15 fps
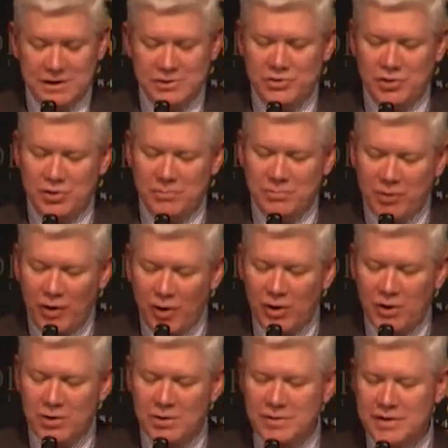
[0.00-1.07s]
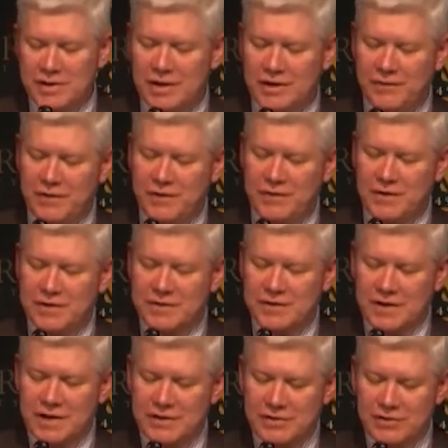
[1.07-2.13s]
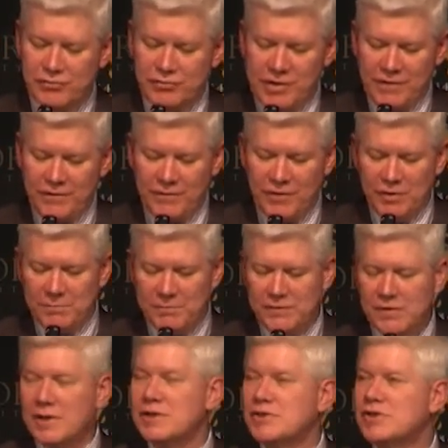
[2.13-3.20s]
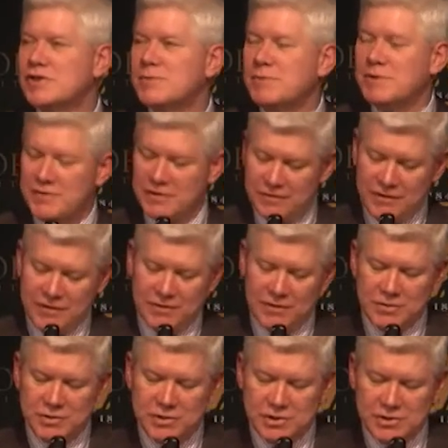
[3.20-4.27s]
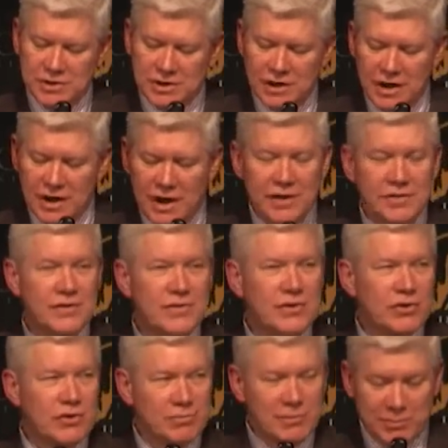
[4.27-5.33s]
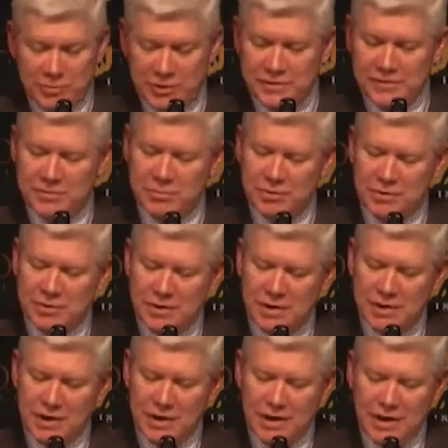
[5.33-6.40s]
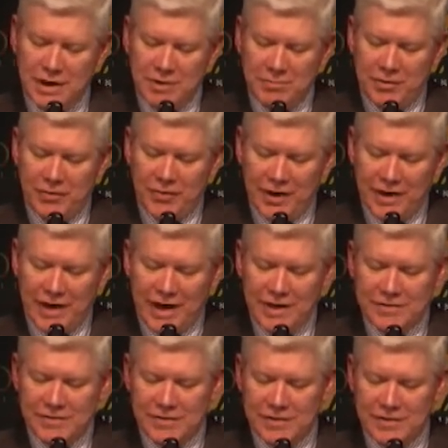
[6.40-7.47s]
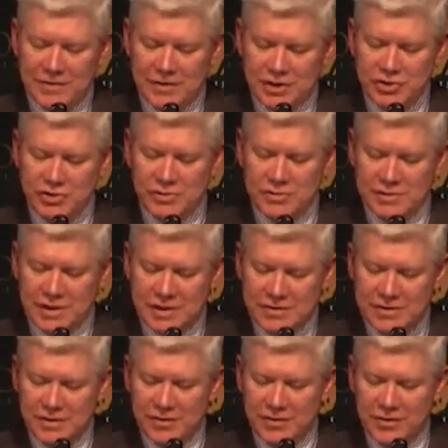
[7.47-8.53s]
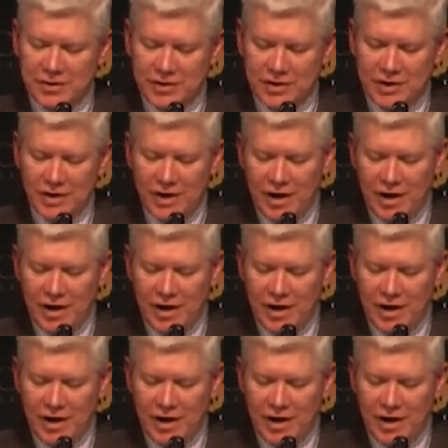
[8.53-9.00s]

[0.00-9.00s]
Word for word: John Paul, nearly 50 years later, reaffirms the legitimacy of evolution under the NOMA principle, but then adds that additional data and theory